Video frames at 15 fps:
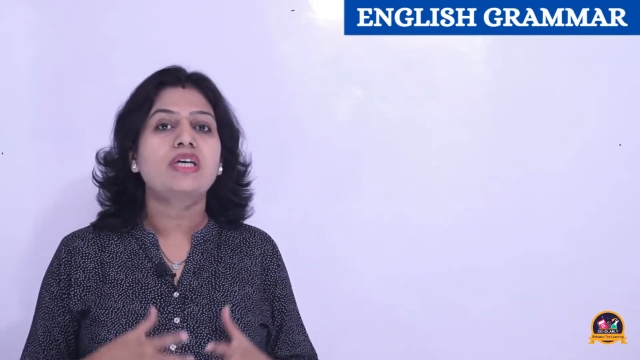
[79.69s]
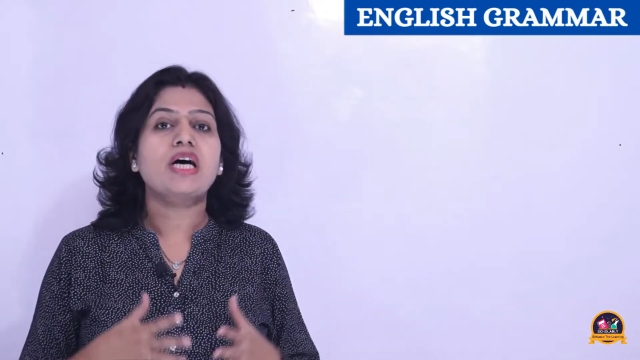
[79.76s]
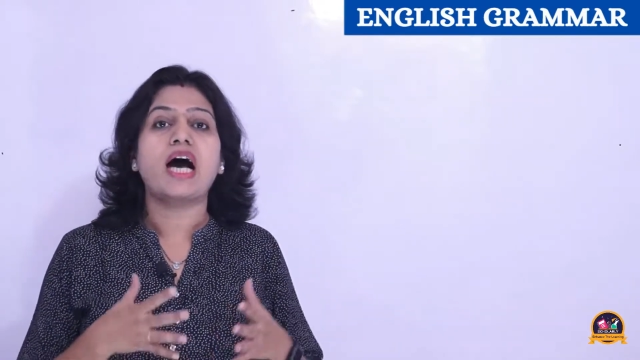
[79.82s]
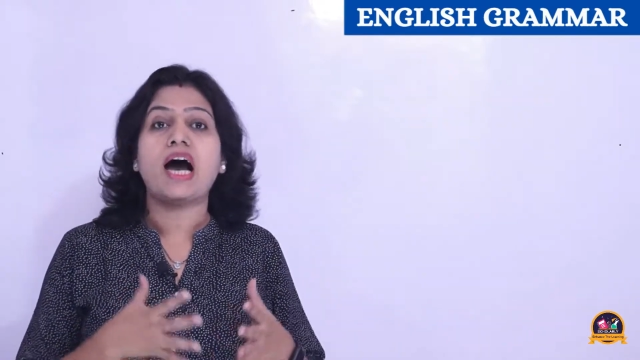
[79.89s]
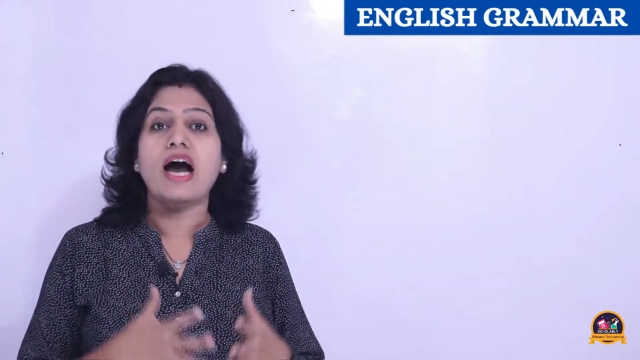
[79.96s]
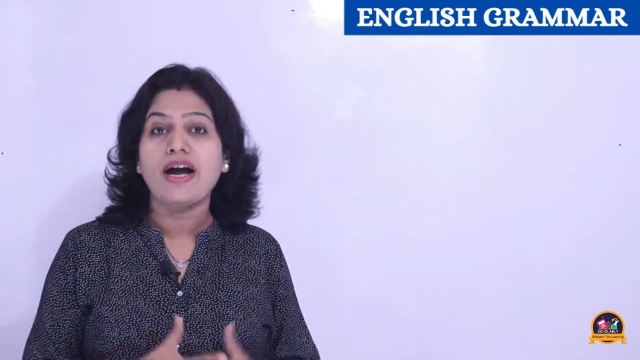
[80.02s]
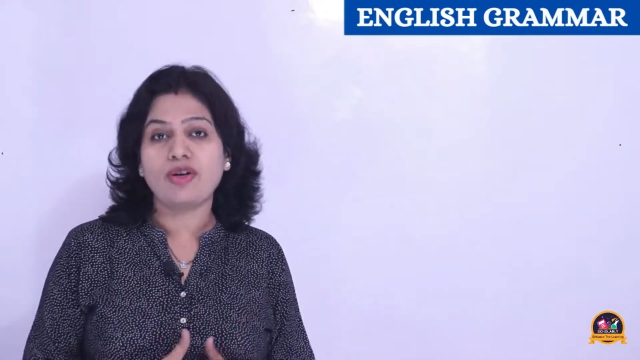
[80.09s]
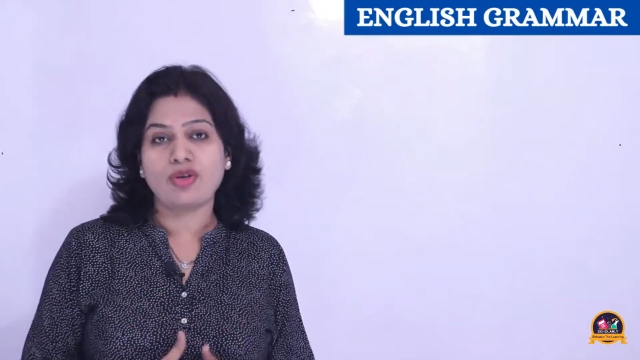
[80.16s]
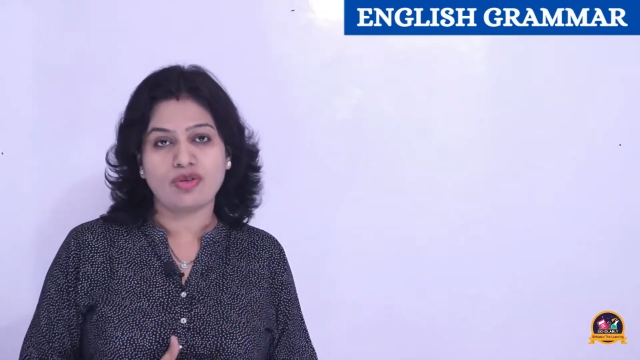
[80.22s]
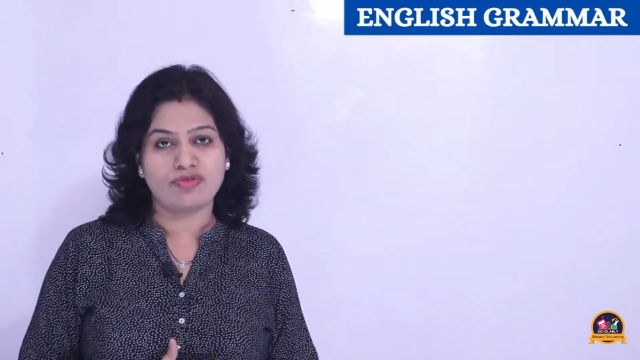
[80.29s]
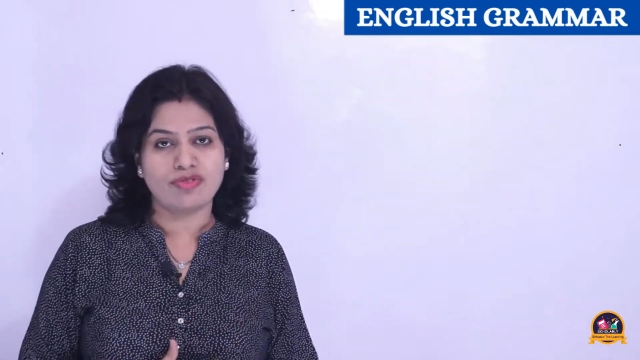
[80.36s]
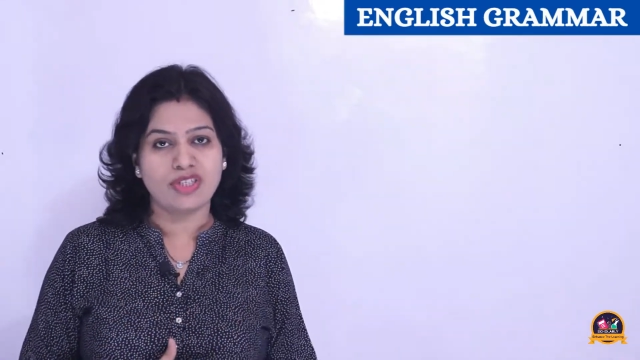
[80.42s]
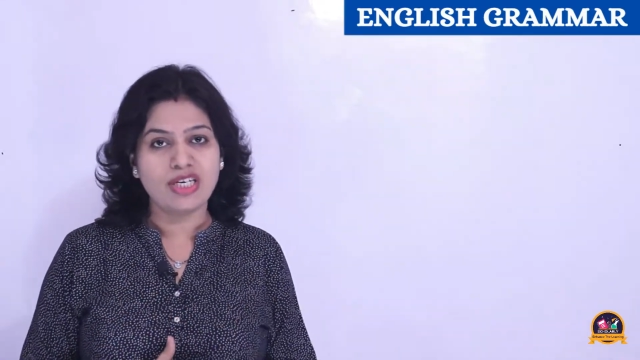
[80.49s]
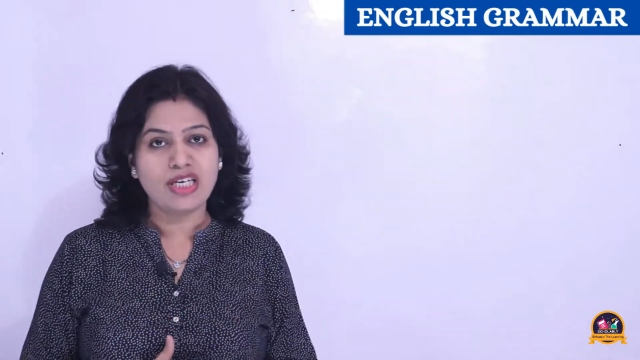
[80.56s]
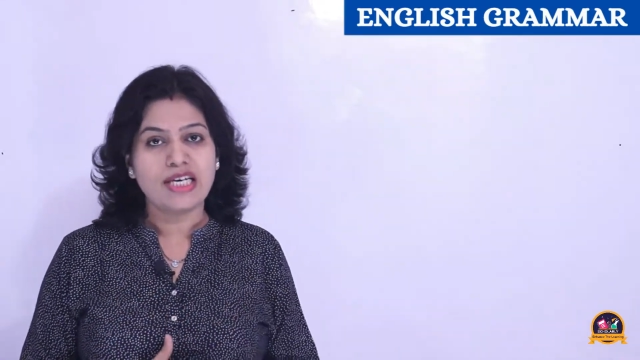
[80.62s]
heart of
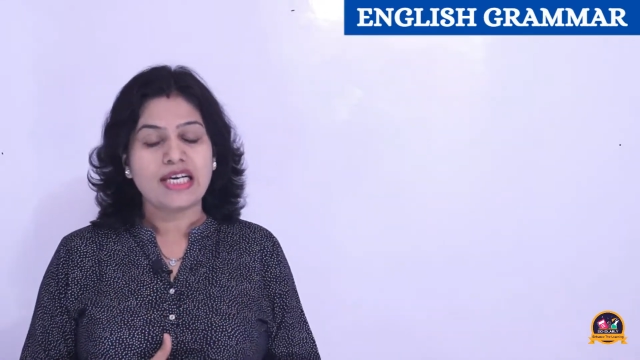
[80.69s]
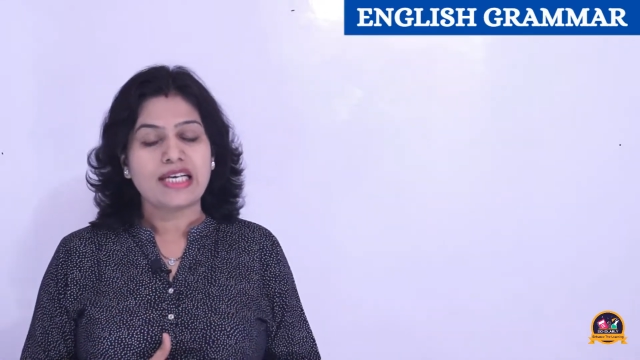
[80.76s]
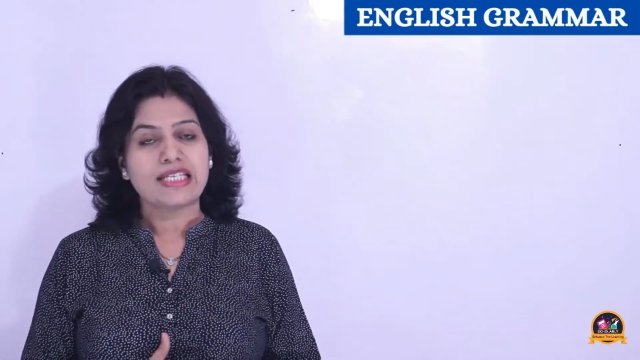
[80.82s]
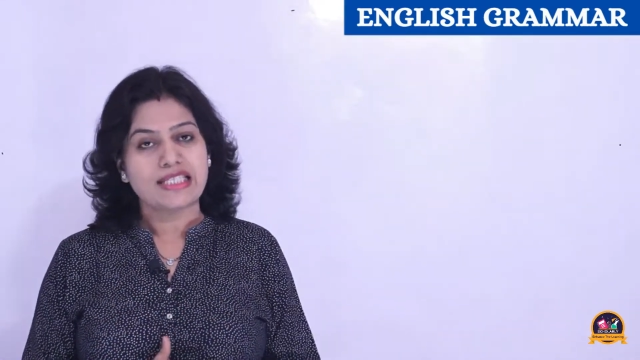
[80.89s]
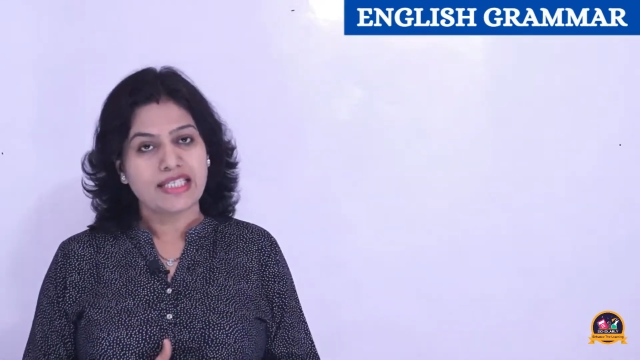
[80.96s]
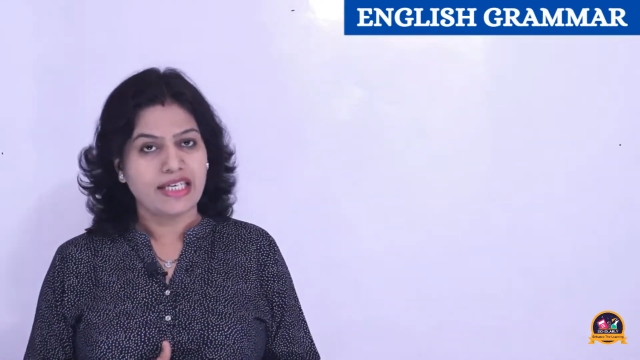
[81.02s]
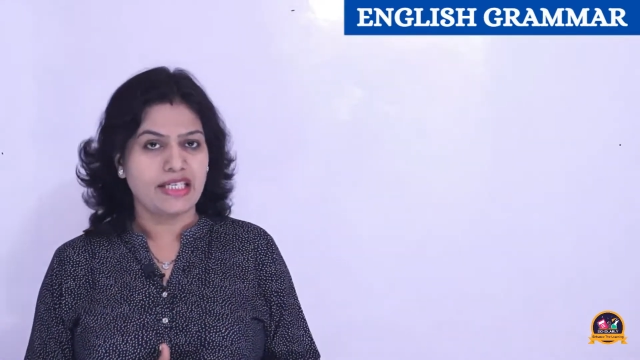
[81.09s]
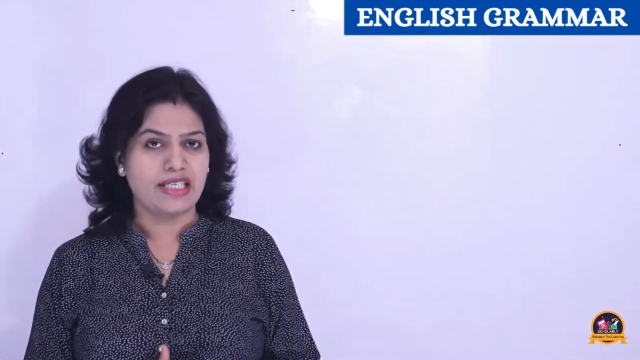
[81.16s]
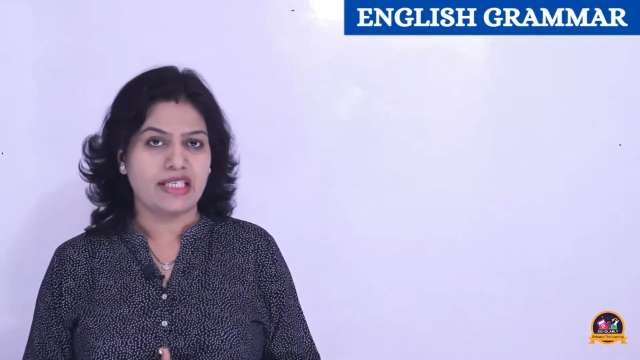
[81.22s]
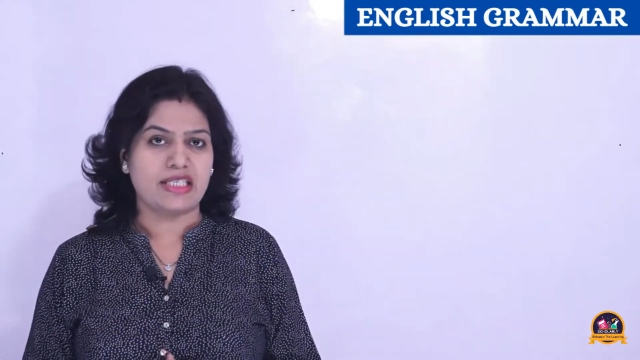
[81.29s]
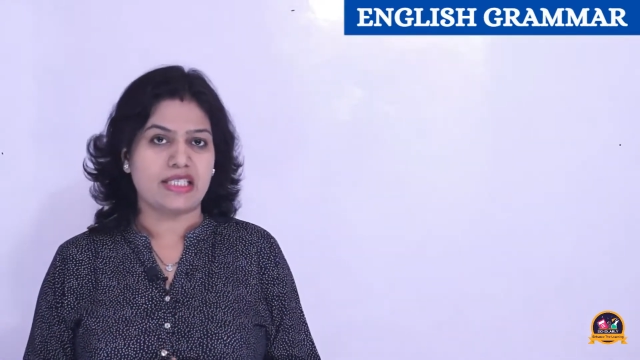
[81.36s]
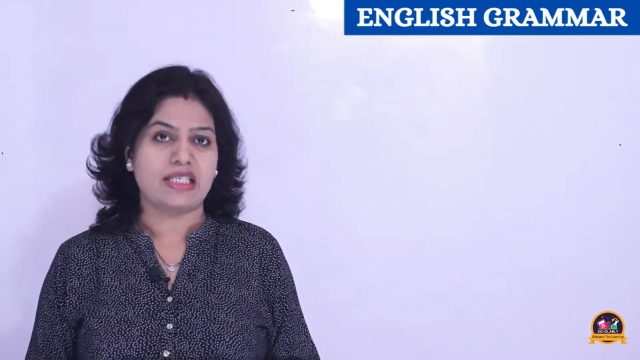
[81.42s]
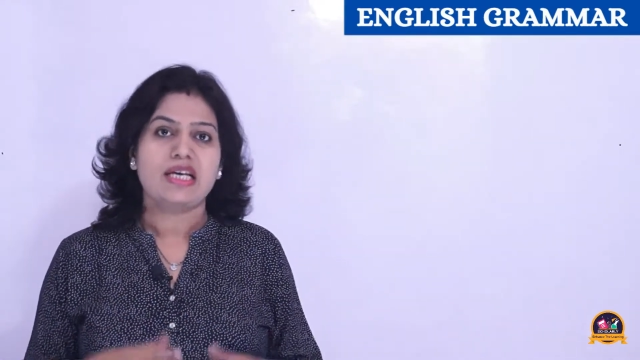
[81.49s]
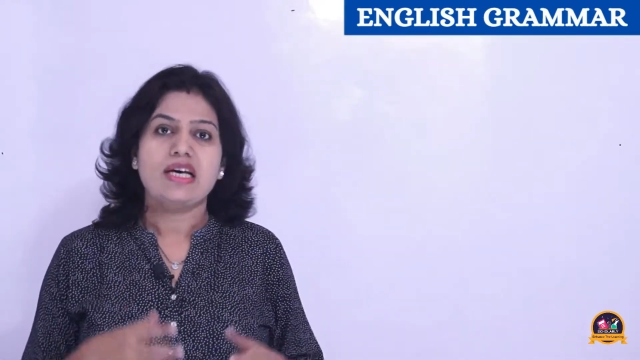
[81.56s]
the sentence.